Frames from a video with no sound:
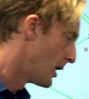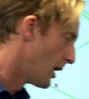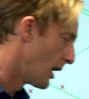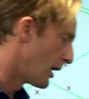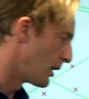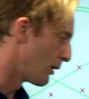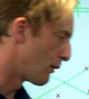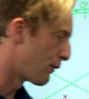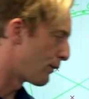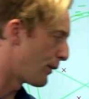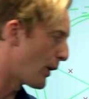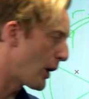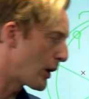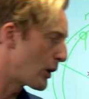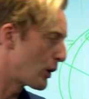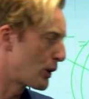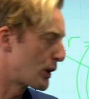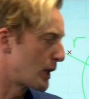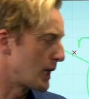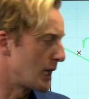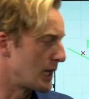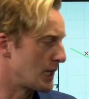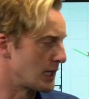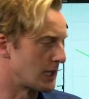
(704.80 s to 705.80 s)
thing is that
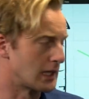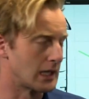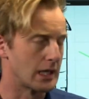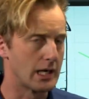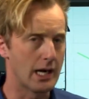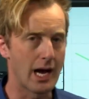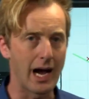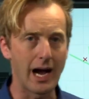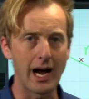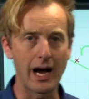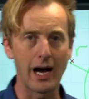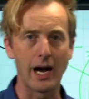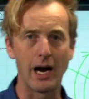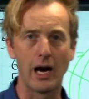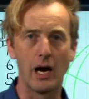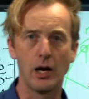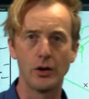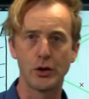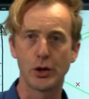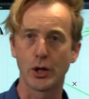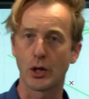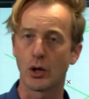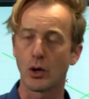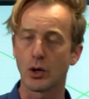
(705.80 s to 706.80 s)
R, the closer it
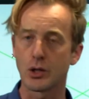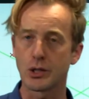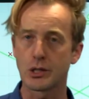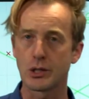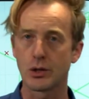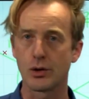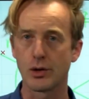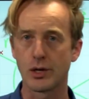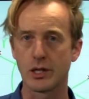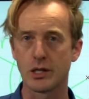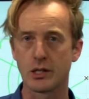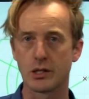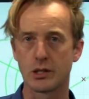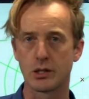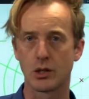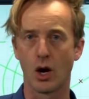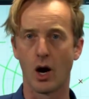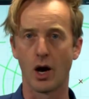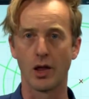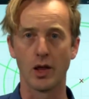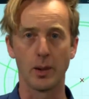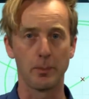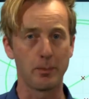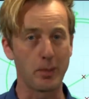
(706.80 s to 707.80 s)
is to either
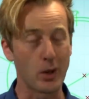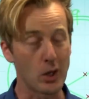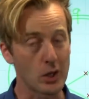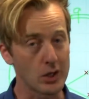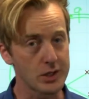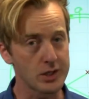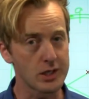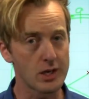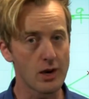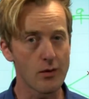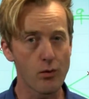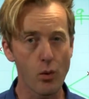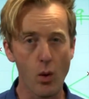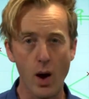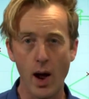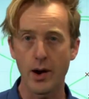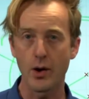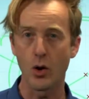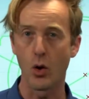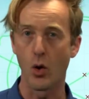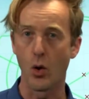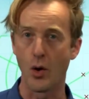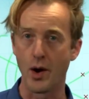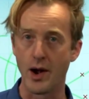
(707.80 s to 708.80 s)
positive 1 or
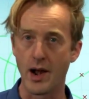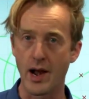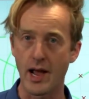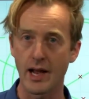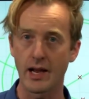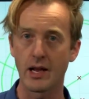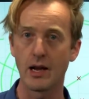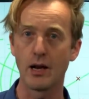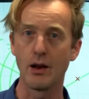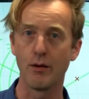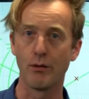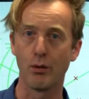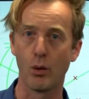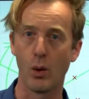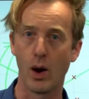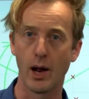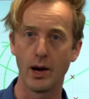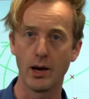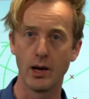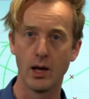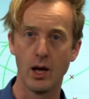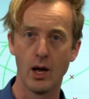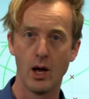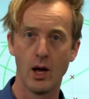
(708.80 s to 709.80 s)
negative 1,
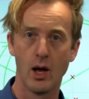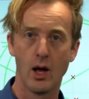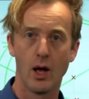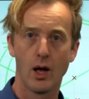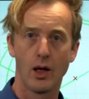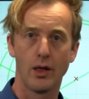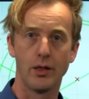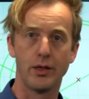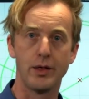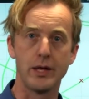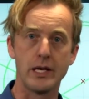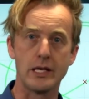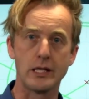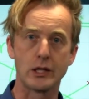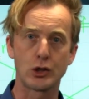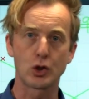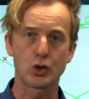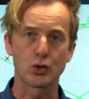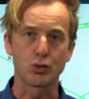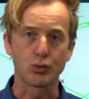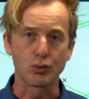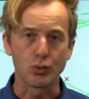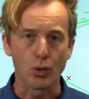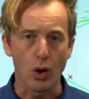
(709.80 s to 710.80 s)
the stronger
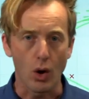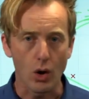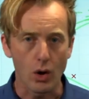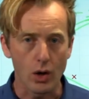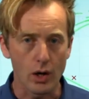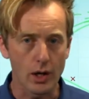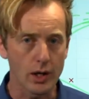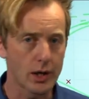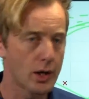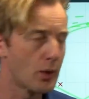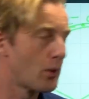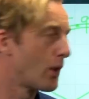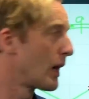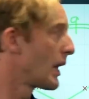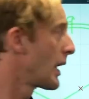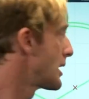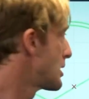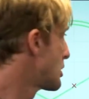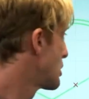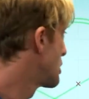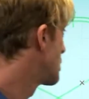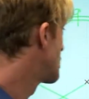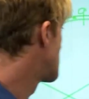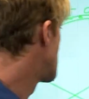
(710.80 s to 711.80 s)
the relationship
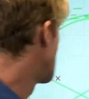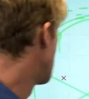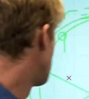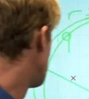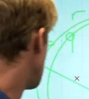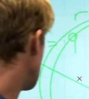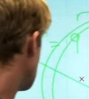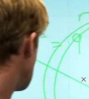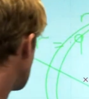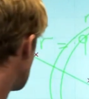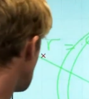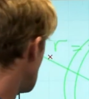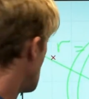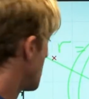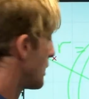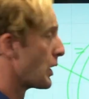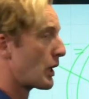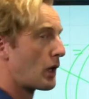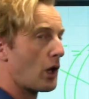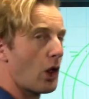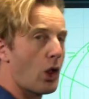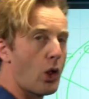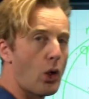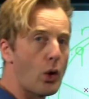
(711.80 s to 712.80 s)
is, the closer
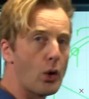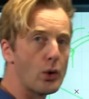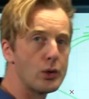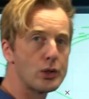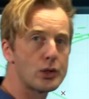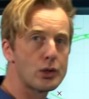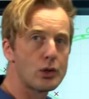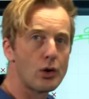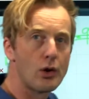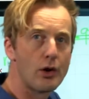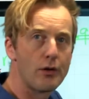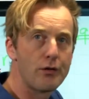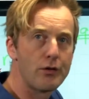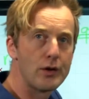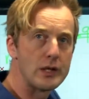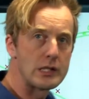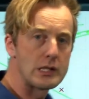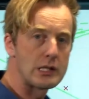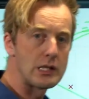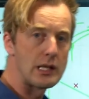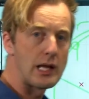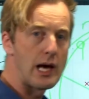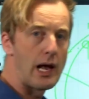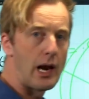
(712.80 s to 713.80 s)
it fits to that
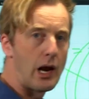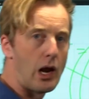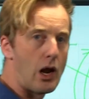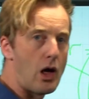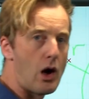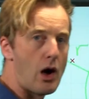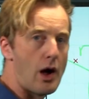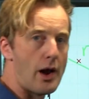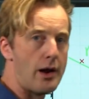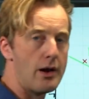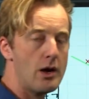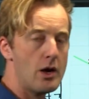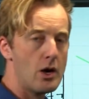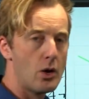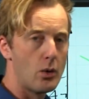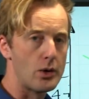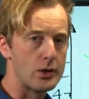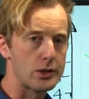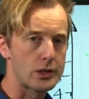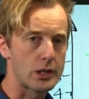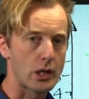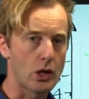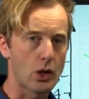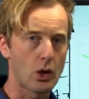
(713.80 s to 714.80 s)
line. Whereas the closer it
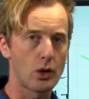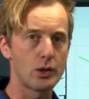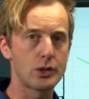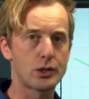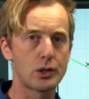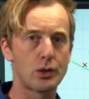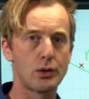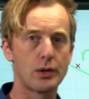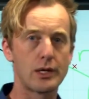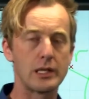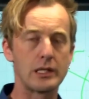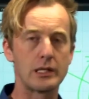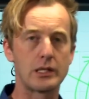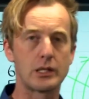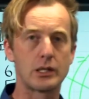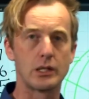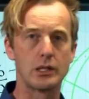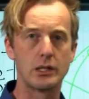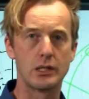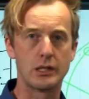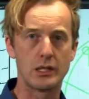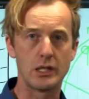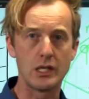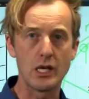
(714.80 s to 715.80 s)
is to
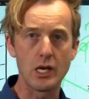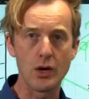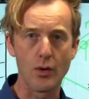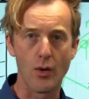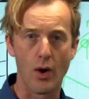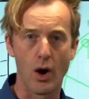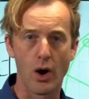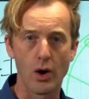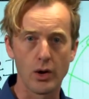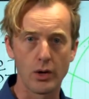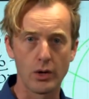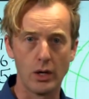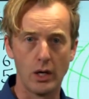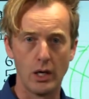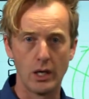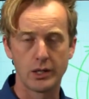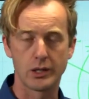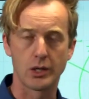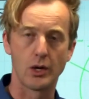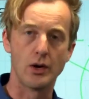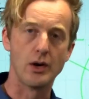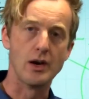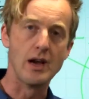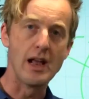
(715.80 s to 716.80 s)
0, so negative
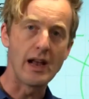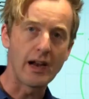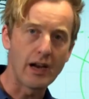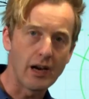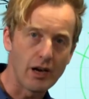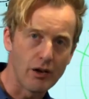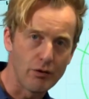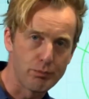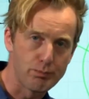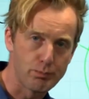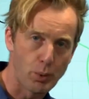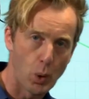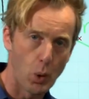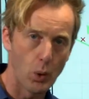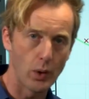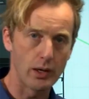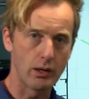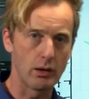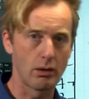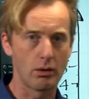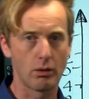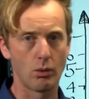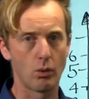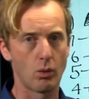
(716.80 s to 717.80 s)

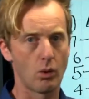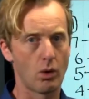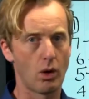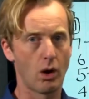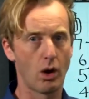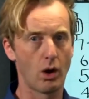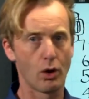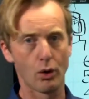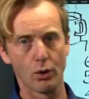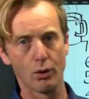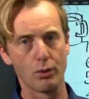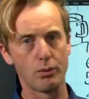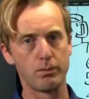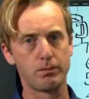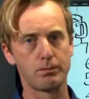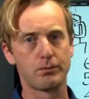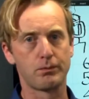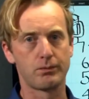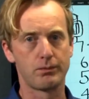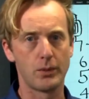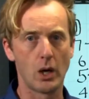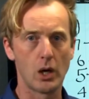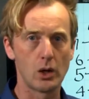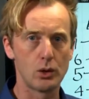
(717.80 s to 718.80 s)

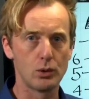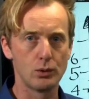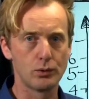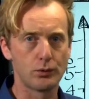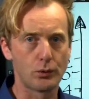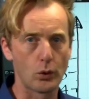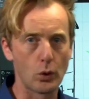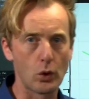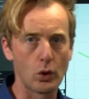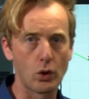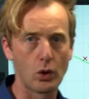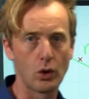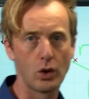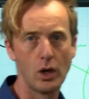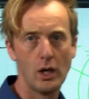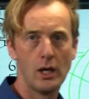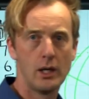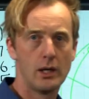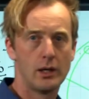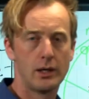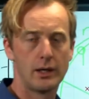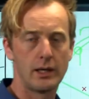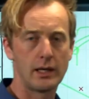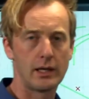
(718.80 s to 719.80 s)
0.004, negative
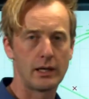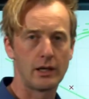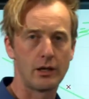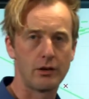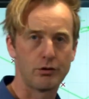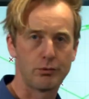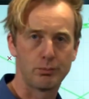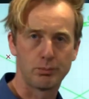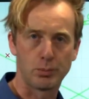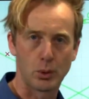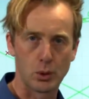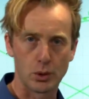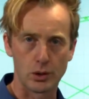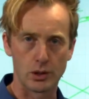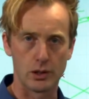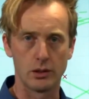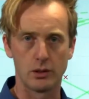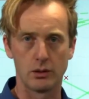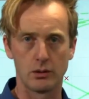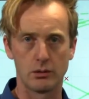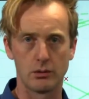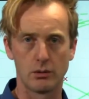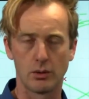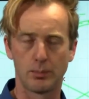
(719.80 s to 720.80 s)

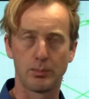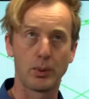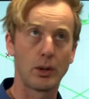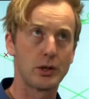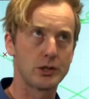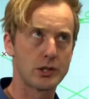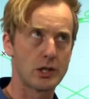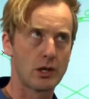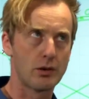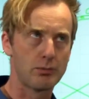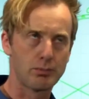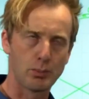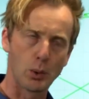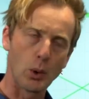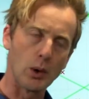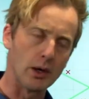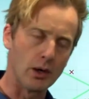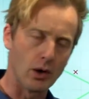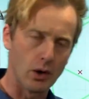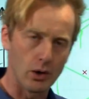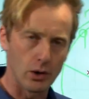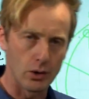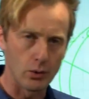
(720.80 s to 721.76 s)
positive 0.0, whatever,